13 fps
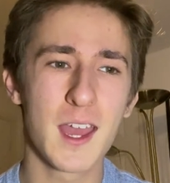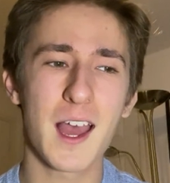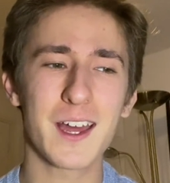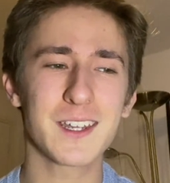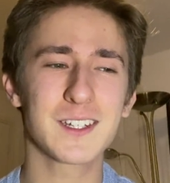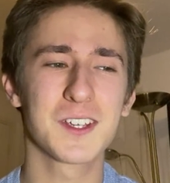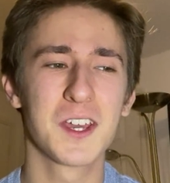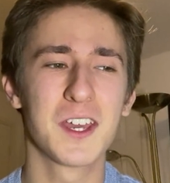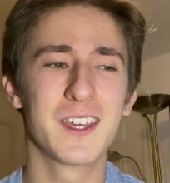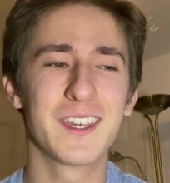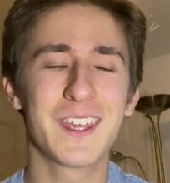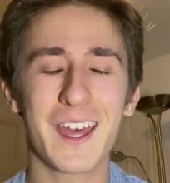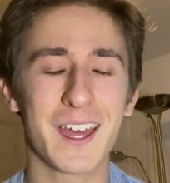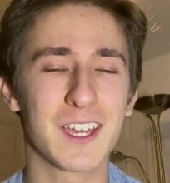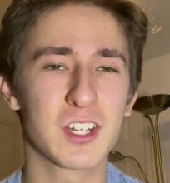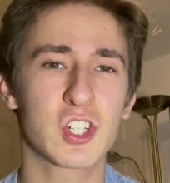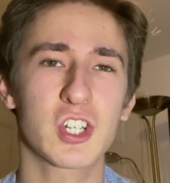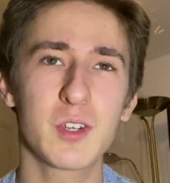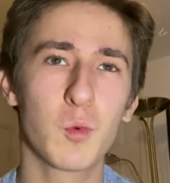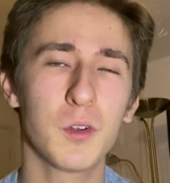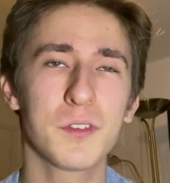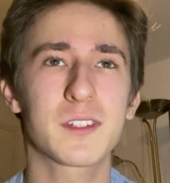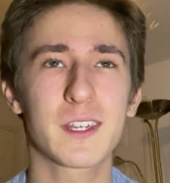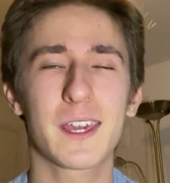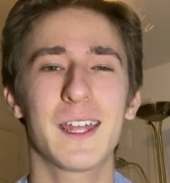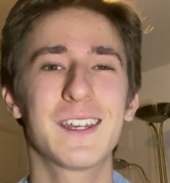And yeah, she
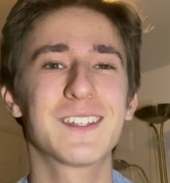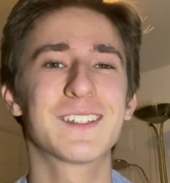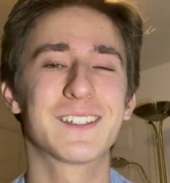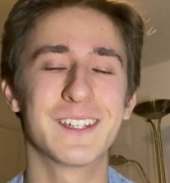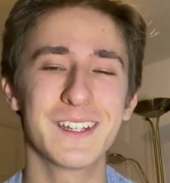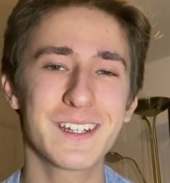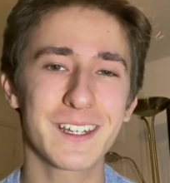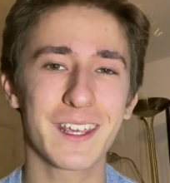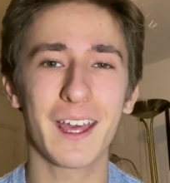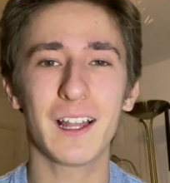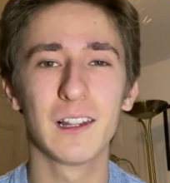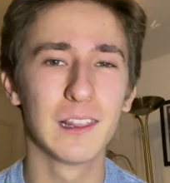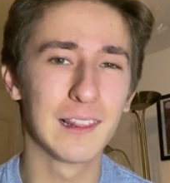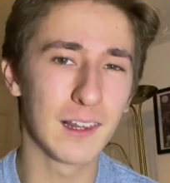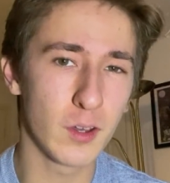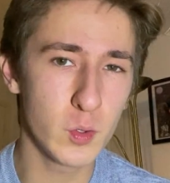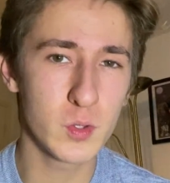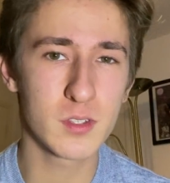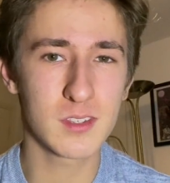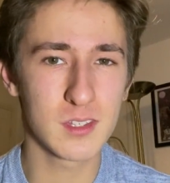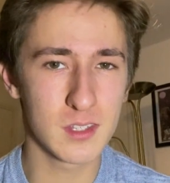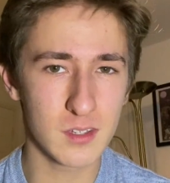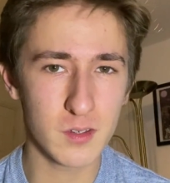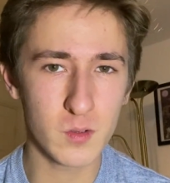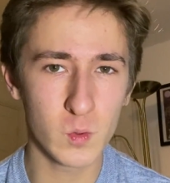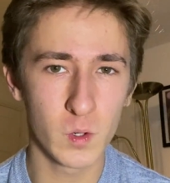once again didn't get loads to
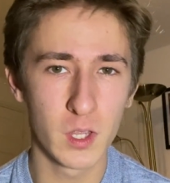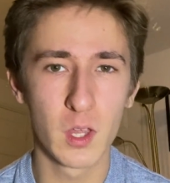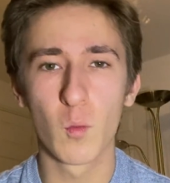do.